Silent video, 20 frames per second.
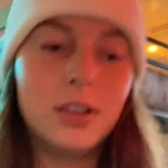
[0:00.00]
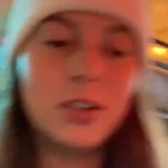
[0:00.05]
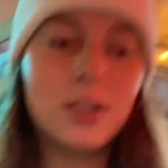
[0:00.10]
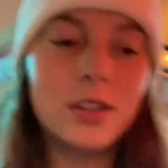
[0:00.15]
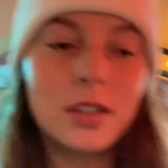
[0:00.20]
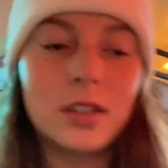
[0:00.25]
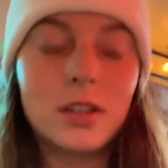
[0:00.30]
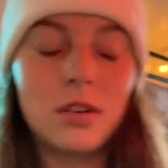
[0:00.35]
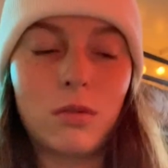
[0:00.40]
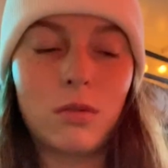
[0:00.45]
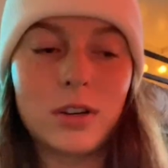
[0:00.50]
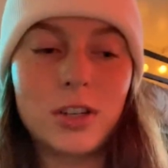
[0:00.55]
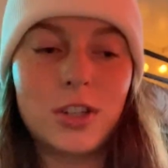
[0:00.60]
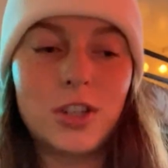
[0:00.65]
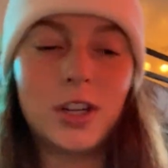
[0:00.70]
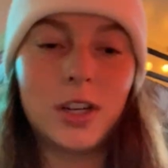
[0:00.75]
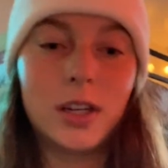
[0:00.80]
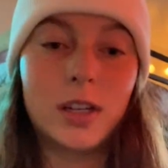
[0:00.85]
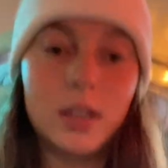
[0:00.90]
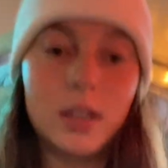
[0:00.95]
just orange
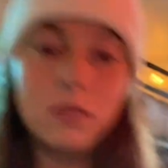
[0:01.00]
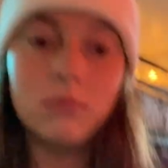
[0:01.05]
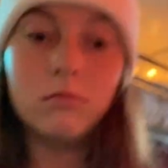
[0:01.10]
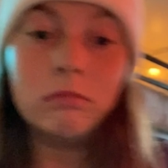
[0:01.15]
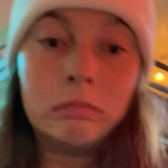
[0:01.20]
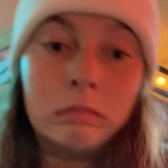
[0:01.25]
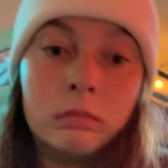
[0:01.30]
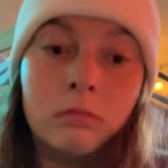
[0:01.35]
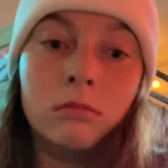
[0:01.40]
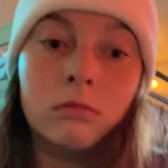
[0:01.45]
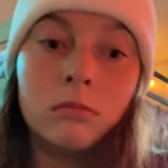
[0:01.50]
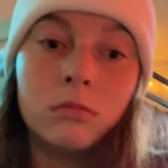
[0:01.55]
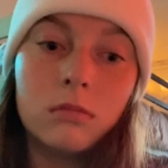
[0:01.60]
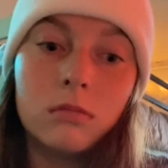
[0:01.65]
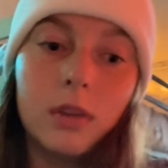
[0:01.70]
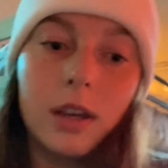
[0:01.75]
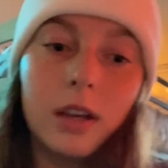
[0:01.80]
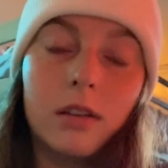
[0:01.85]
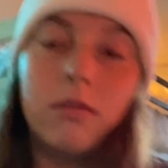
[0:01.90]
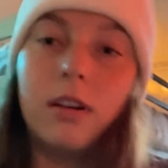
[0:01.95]
chicken
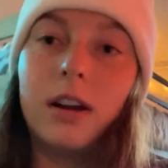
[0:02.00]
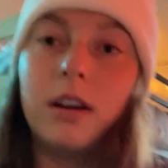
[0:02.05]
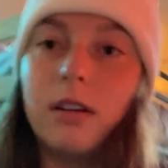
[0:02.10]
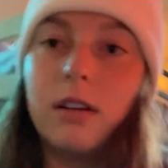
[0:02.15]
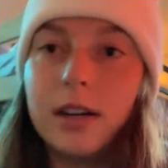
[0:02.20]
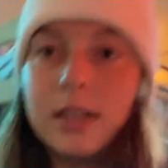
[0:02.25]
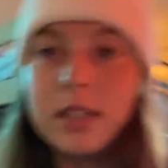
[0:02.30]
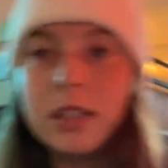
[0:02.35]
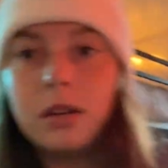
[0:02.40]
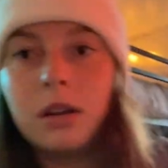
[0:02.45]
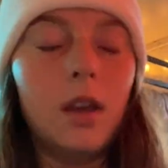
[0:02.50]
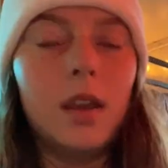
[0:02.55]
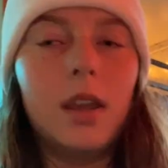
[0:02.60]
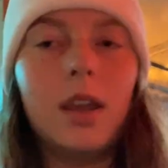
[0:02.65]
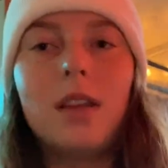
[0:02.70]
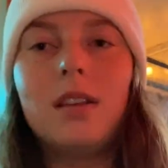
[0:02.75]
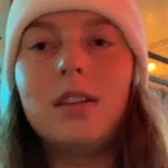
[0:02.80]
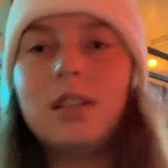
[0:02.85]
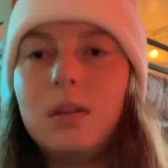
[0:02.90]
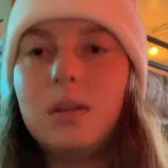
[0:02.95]
and fried rice.
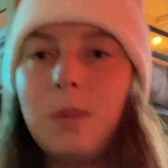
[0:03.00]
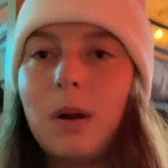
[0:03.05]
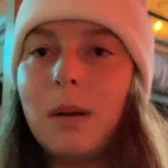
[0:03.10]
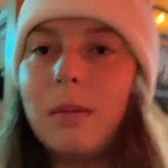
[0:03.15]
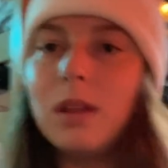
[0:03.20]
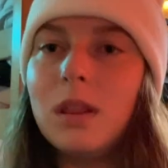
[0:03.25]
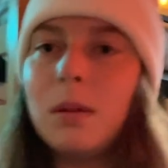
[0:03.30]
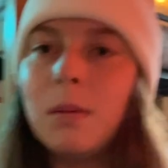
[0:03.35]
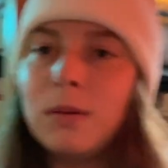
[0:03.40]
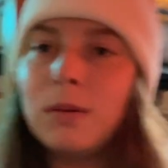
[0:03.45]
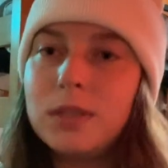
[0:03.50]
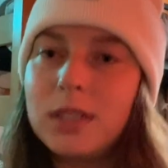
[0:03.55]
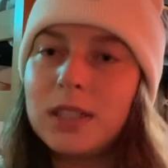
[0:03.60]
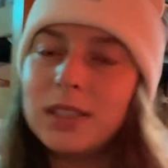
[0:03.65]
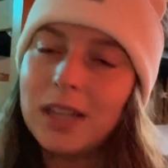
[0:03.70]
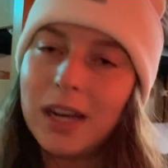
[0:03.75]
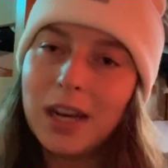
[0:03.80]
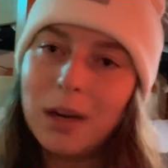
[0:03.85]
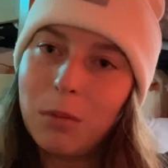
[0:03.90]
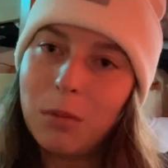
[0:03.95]
Yeah, this is probably the most
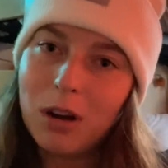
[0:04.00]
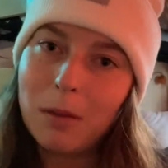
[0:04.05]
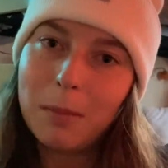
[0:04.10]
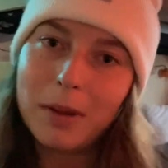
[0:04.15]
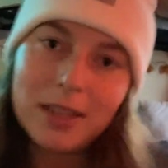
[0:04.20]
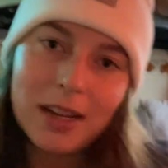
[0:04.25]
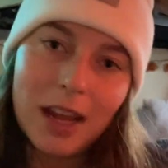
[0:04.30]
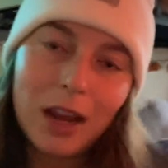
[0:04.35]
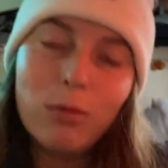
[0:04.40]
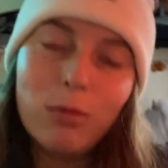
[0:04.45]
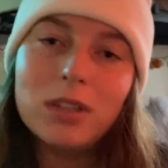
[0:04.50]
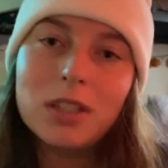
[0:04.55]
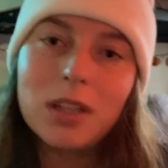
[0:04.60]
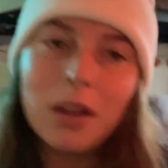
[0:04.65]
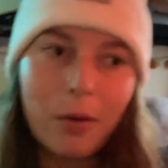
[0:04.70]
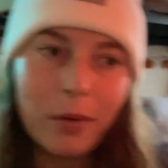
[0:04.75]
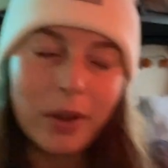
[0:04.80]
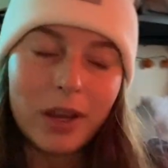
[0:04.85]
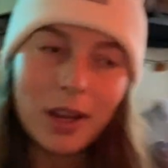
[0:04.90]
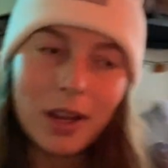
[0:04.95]
exciting part of my day, was
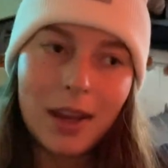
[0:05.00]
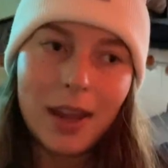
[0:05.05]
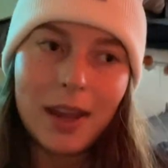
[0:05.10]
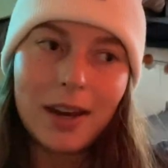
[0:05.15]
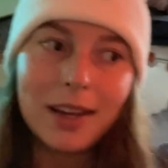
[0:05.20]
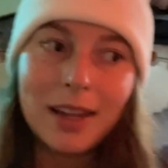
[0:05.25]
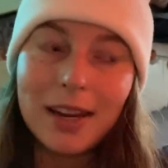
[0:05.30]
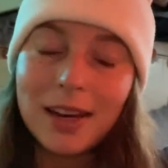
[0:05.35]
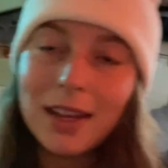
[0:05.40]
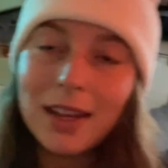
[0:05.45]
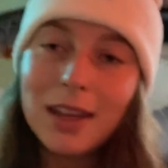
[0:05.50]
going and getting